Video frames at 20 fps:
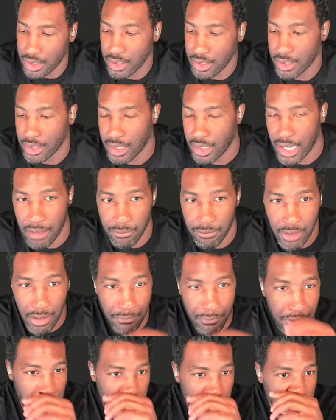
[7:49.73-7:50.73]
have
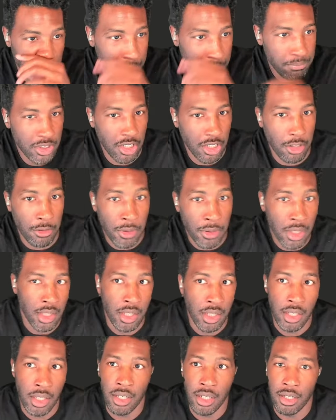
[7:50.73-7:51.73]
left to do. So
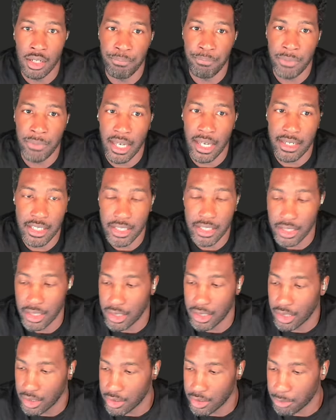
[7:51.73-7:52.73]
I did
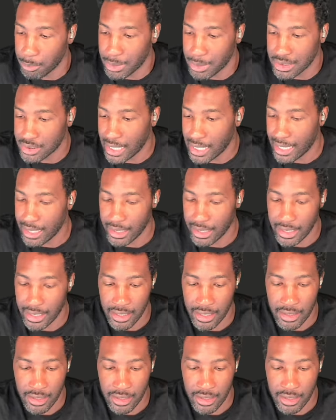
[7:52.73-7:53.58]
a little bit of styling.